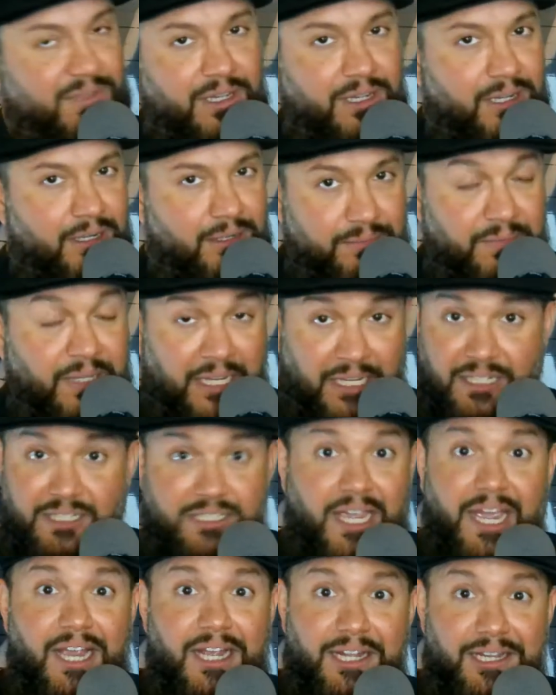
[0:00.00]
Yeah,
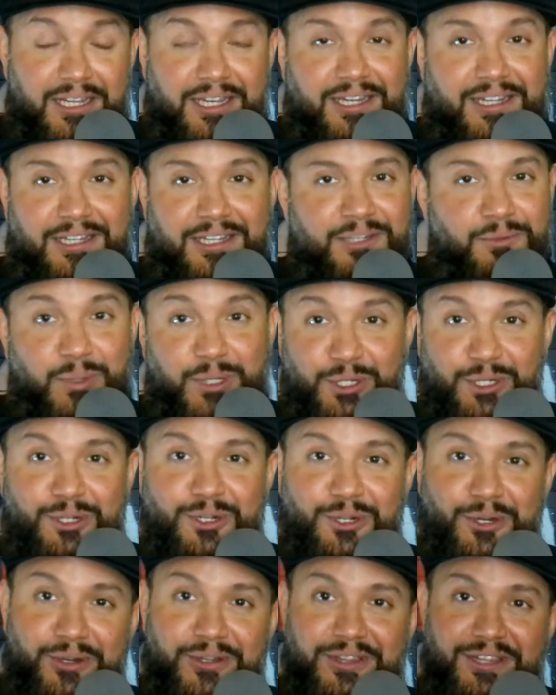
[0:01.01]
exactly. The, when
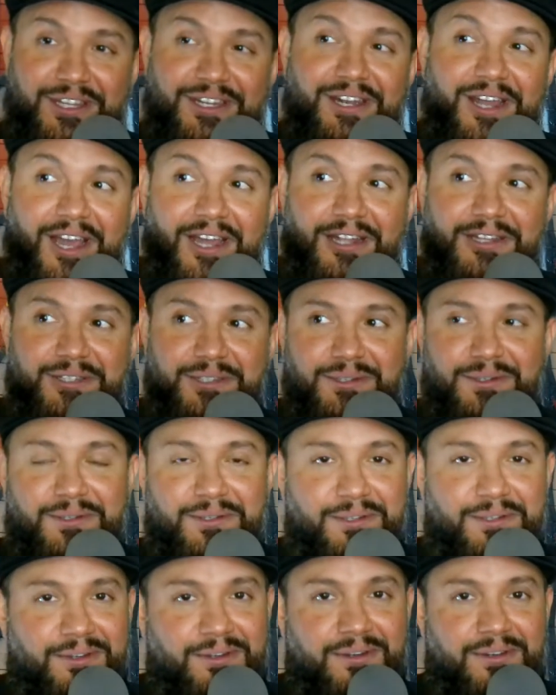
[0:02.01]
you learn the not to,
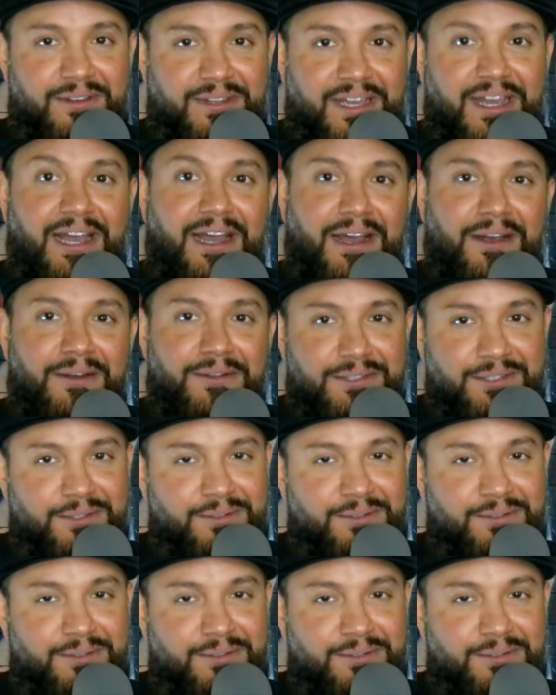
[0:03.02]
you learn the how